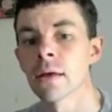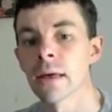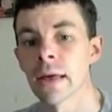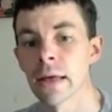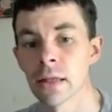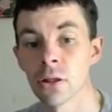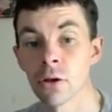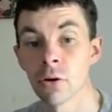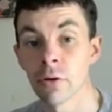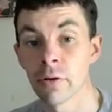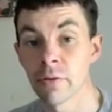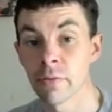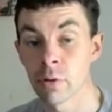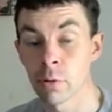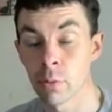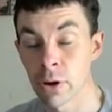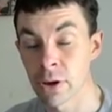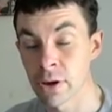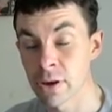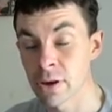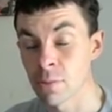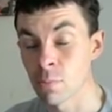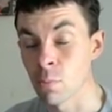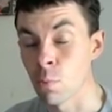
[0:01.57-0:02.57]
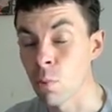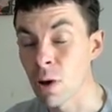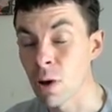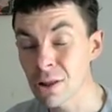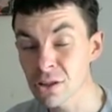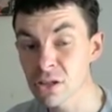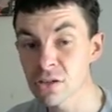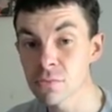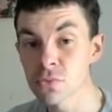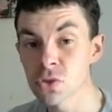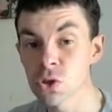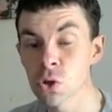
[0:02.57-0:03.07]
Hello everyone and
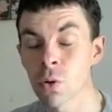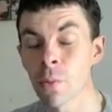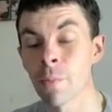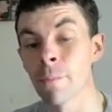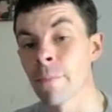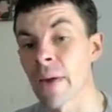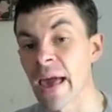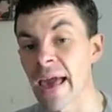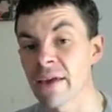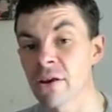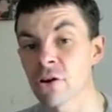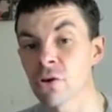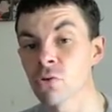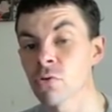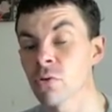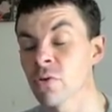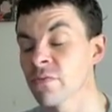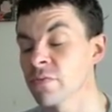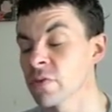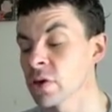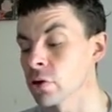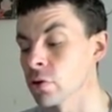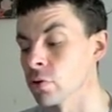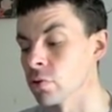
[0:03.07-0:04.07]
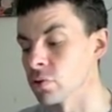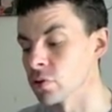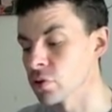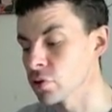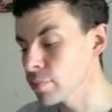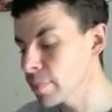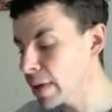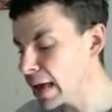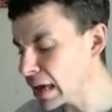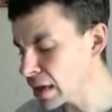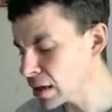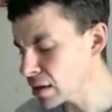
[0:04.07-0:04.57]
welcome to a banner review.
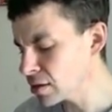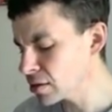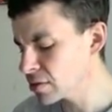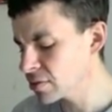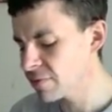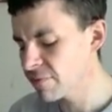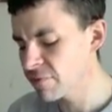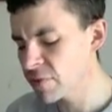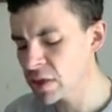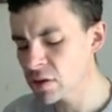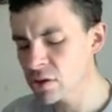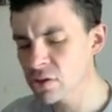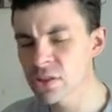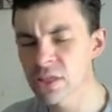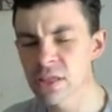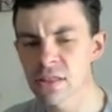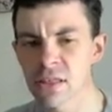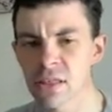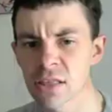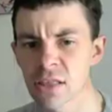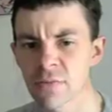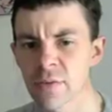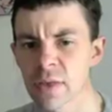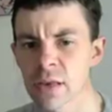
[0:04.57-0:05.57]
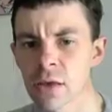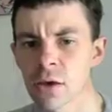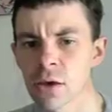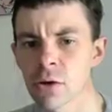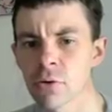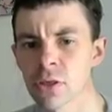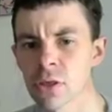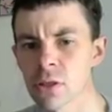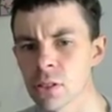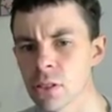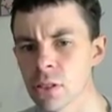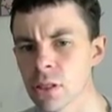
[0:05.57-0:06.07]
You may feel that this
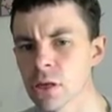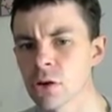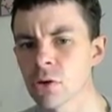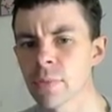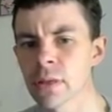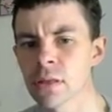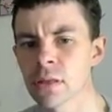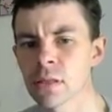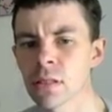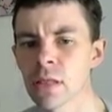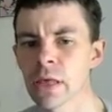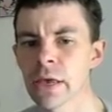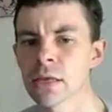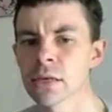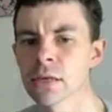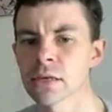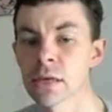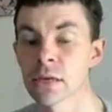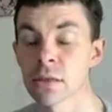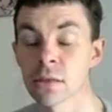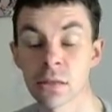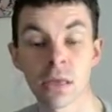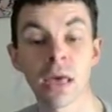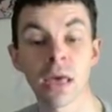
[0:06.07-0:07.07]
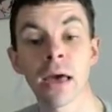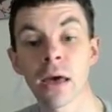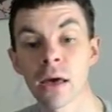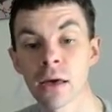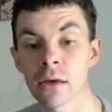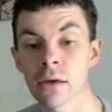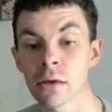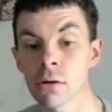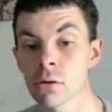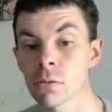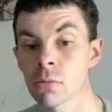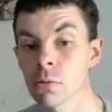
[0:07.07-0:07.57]
video is a little bit late and yeah,
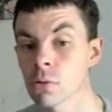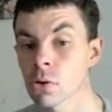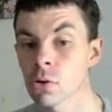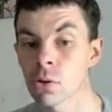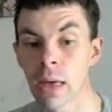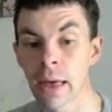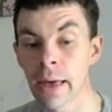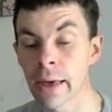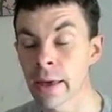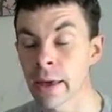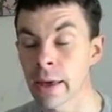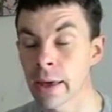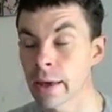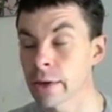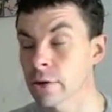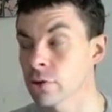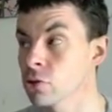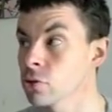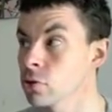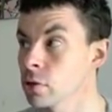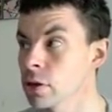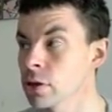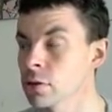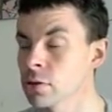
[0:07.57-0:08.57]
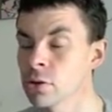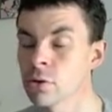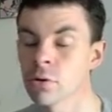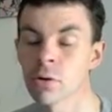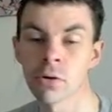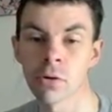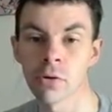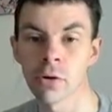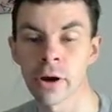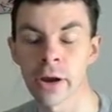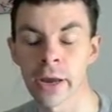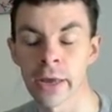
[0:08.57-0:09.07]
I actually do
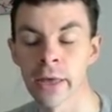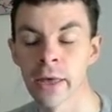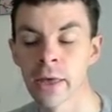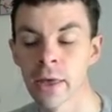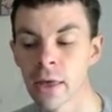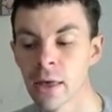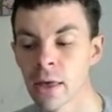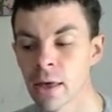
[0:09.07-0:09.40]
agree.